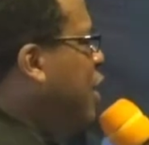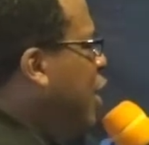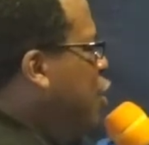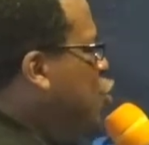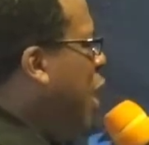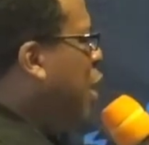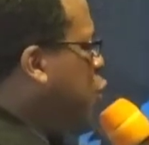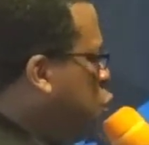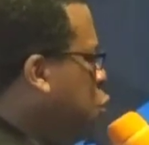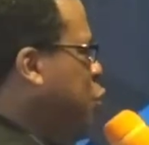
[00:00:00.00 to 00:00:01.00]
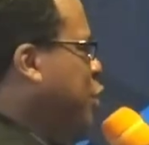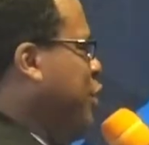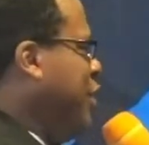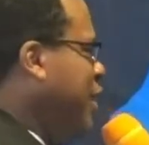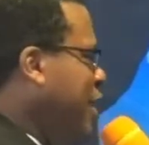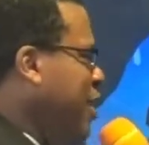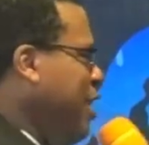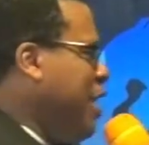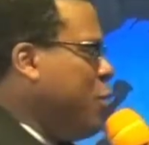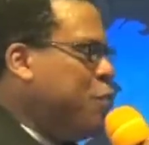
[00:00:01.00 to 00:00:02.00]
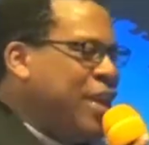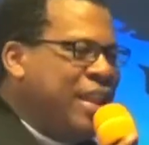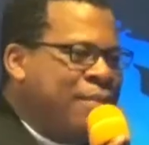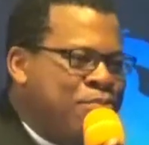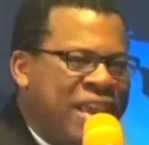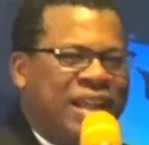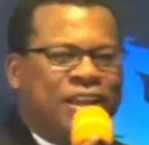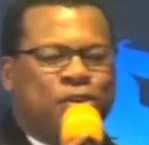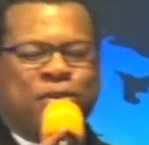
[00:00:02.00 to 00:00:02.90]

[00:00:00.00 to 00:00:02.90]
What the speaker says: you are good. It could be a male, it could be a